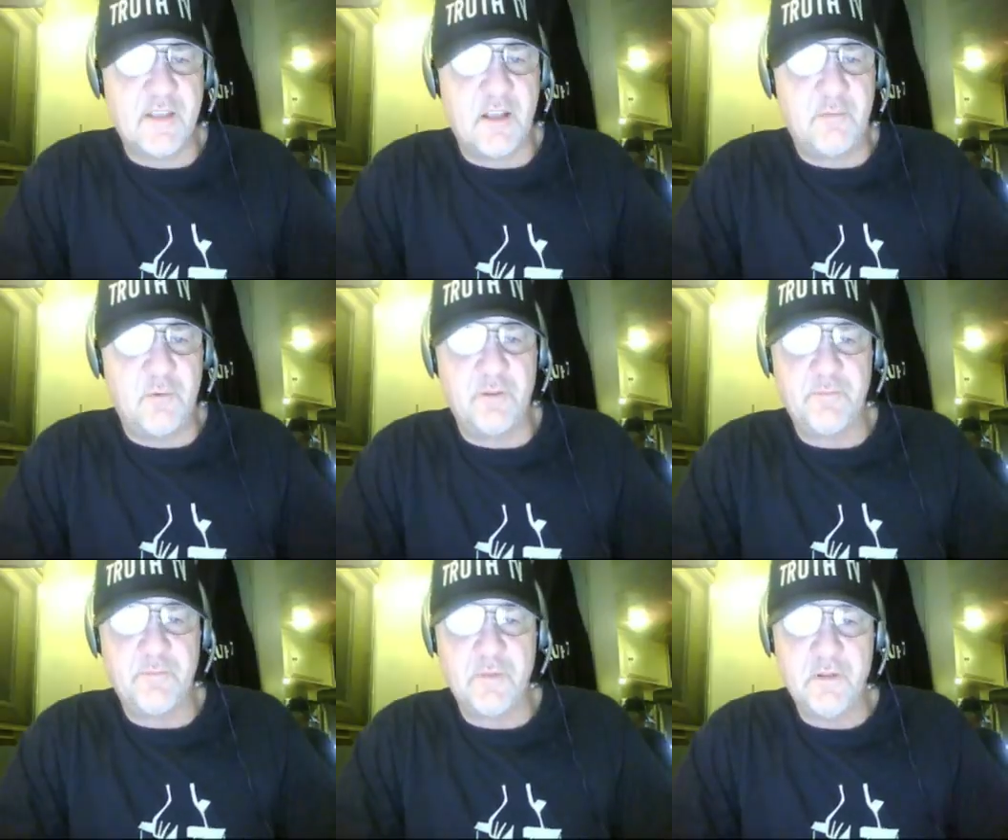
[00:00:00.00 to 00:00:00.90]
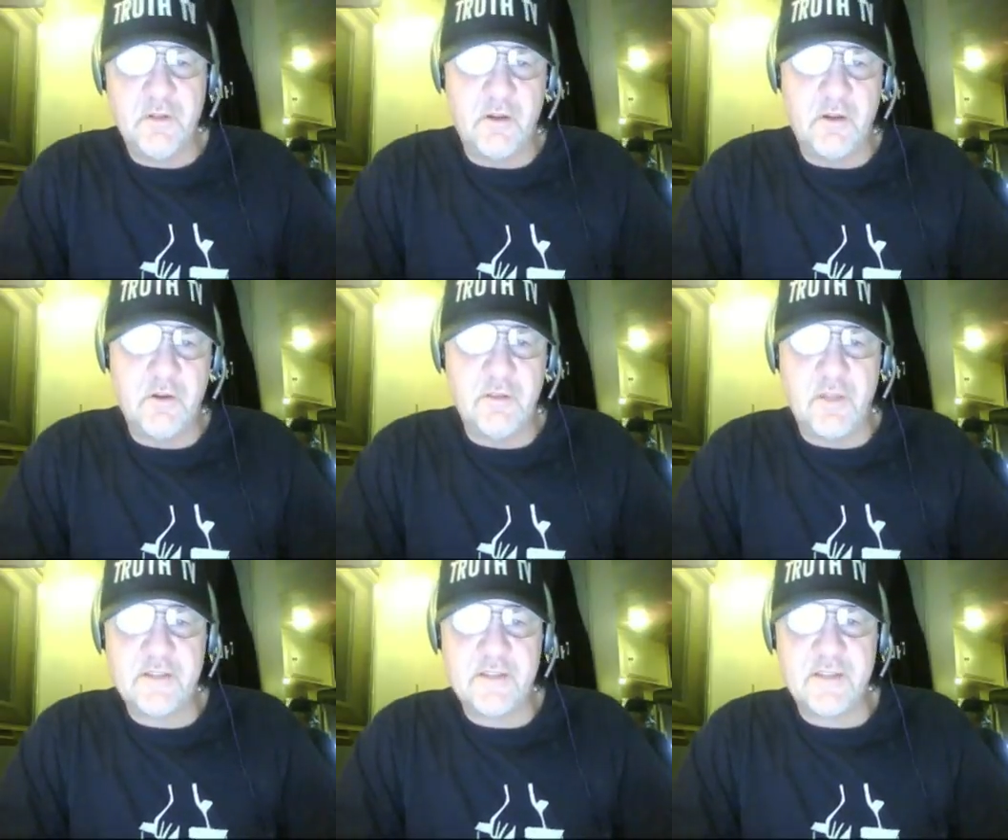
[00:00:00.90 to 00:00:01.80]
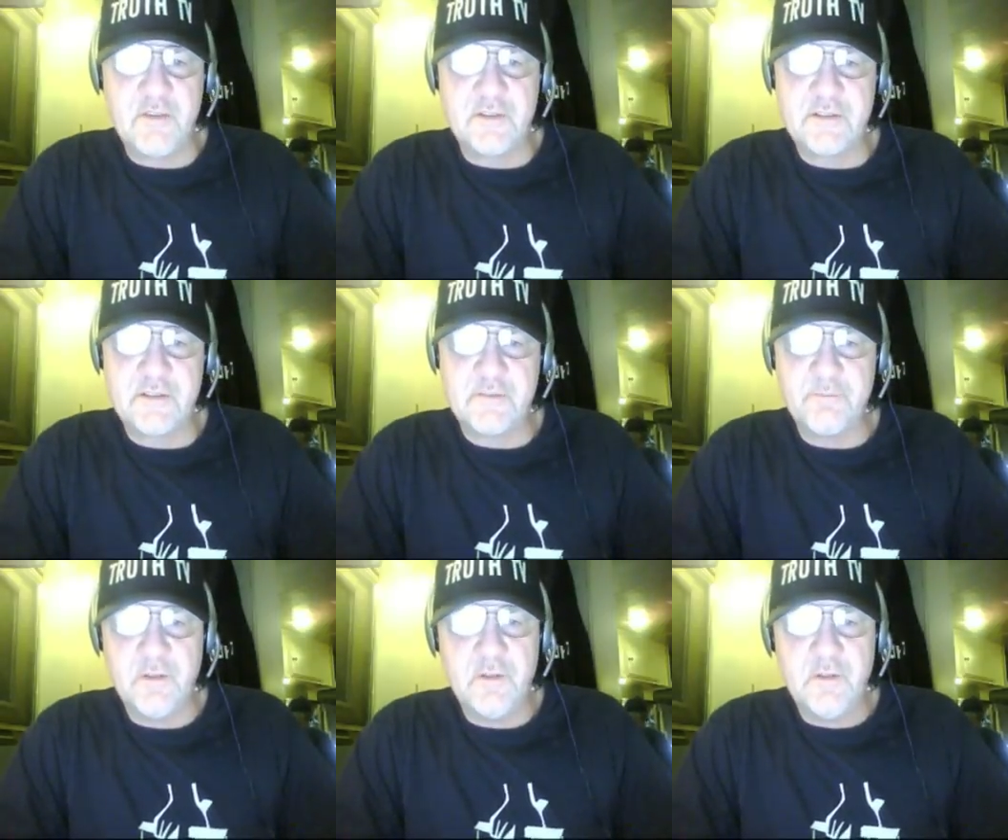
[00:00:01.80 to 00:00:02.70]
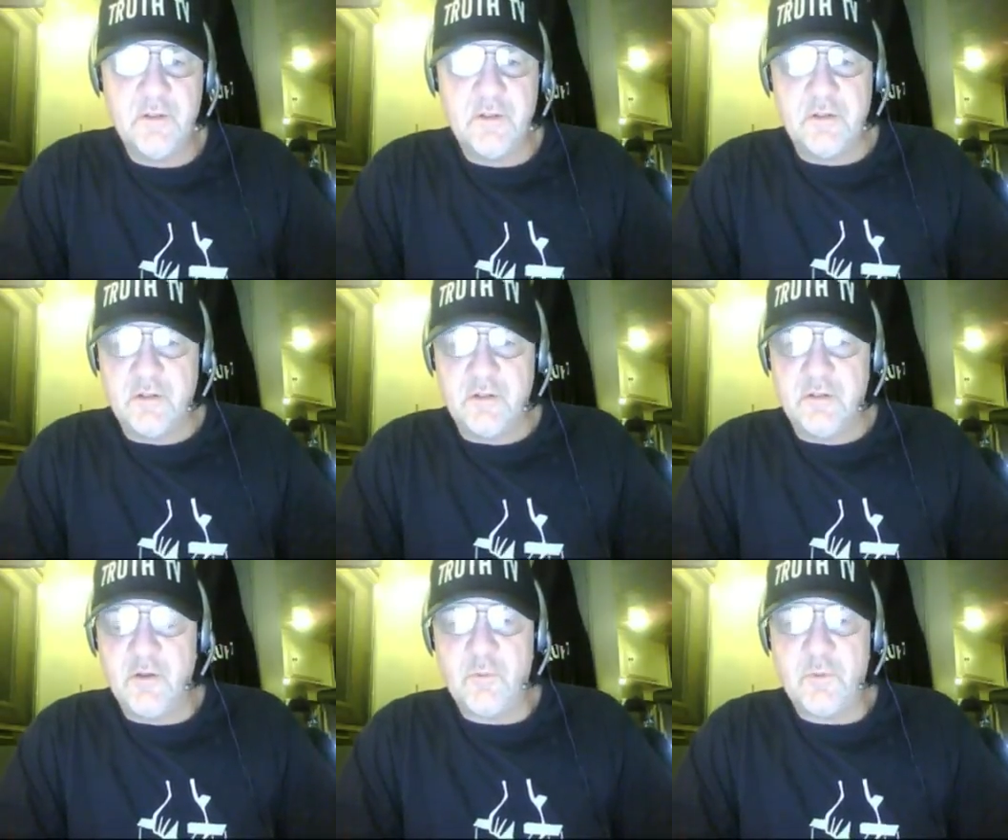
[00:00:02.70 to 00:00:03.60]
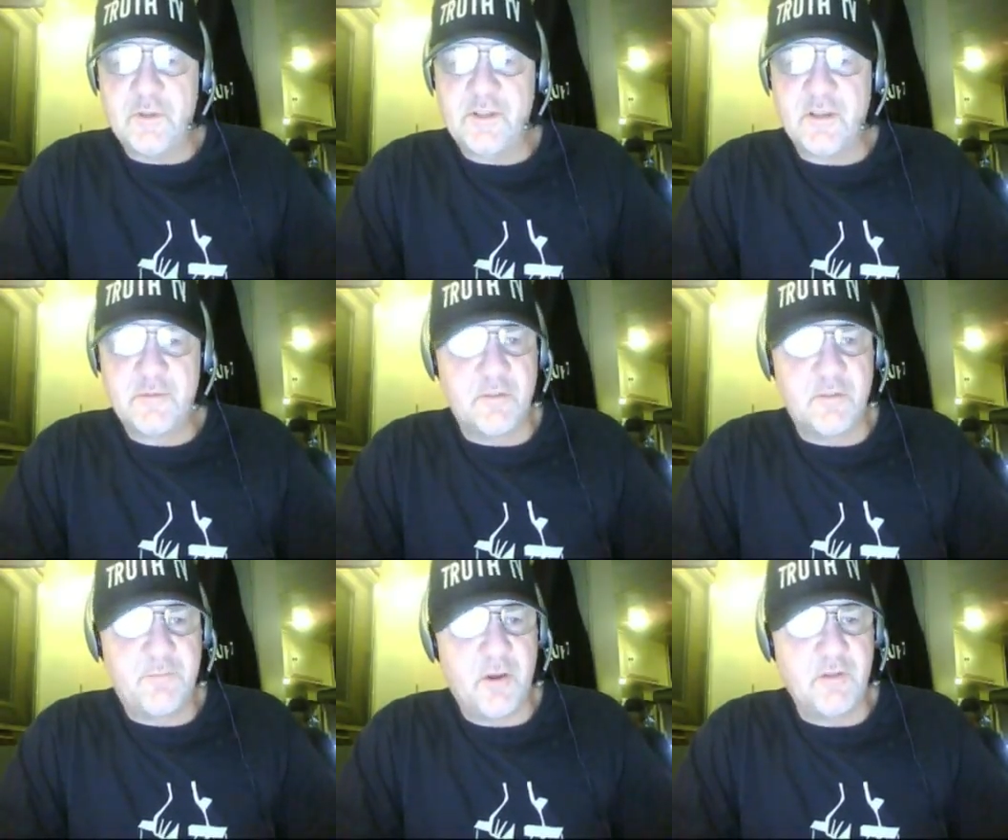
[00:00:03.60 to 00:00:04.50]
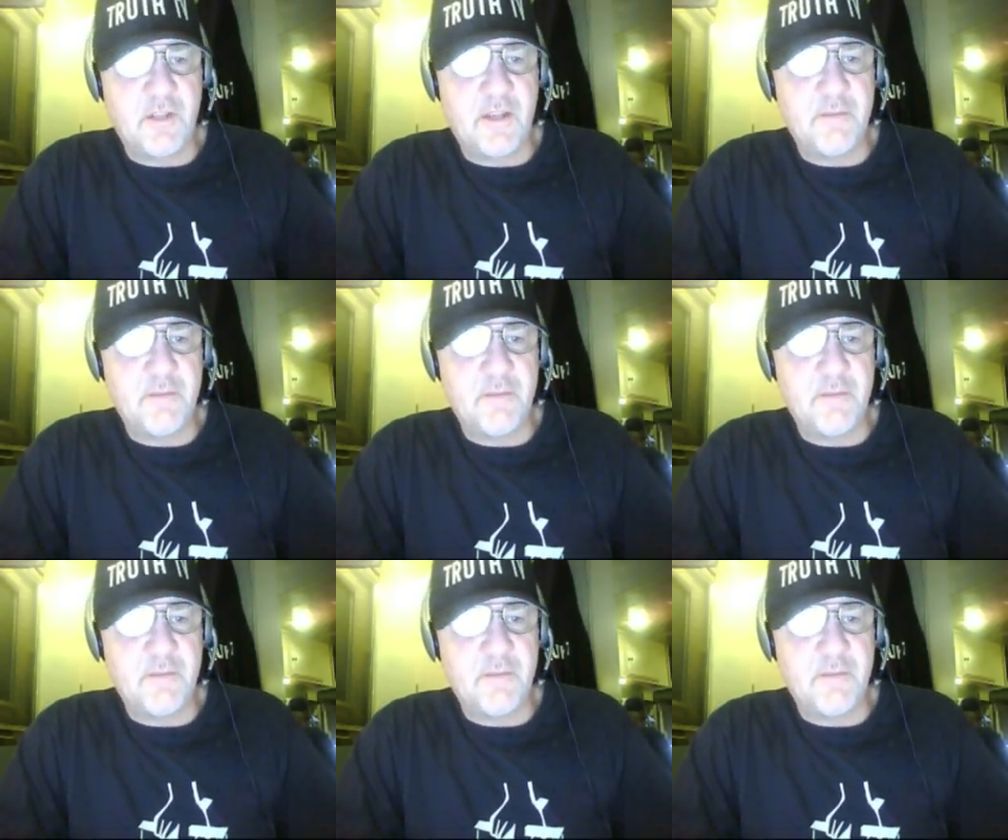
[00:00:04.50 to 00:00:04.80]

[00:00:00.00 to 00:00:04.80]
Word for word: away in Sylmar, area of Los Angeles. No one was home, so